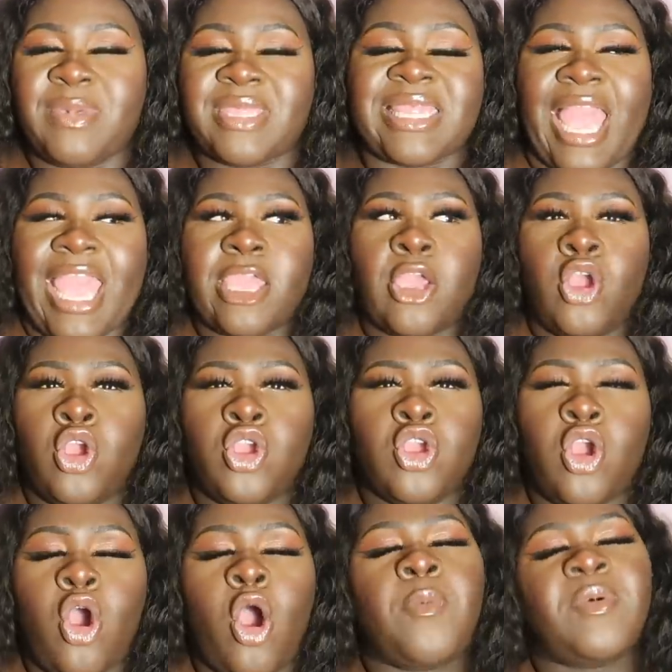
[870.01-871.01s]
It's like,
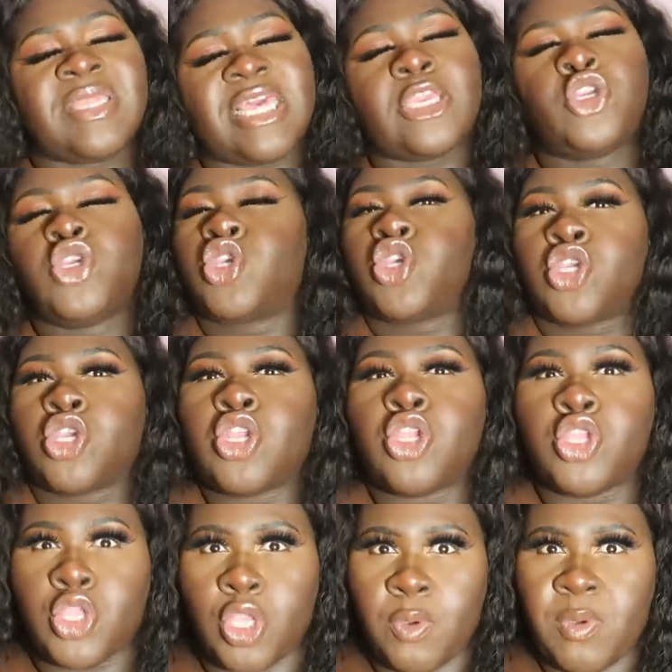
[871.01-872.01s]
almost like you
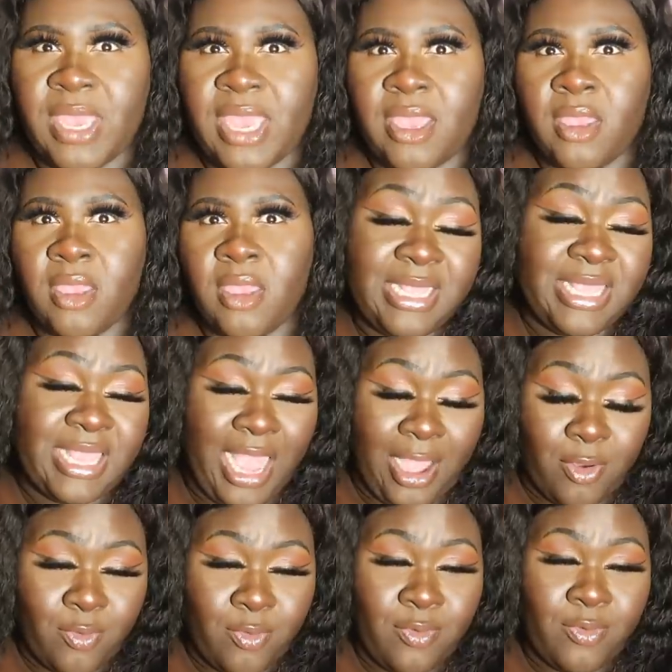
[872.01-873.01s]
shouldn't do it
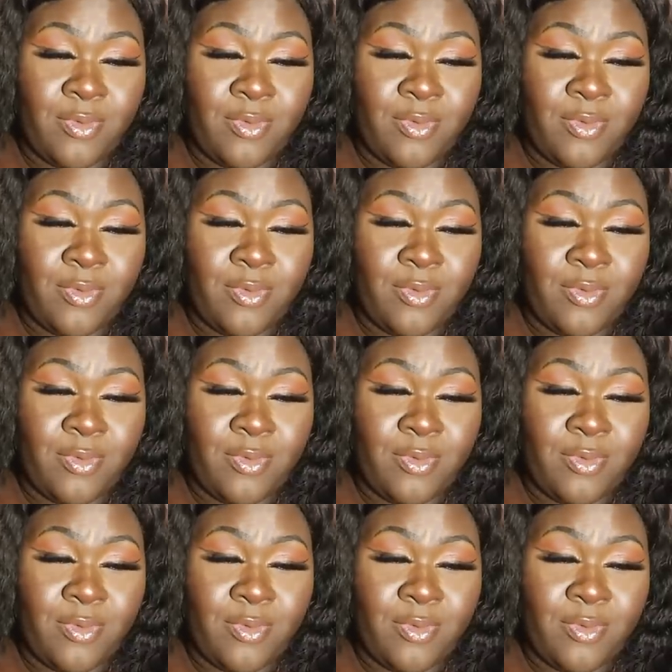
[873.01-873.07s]
now.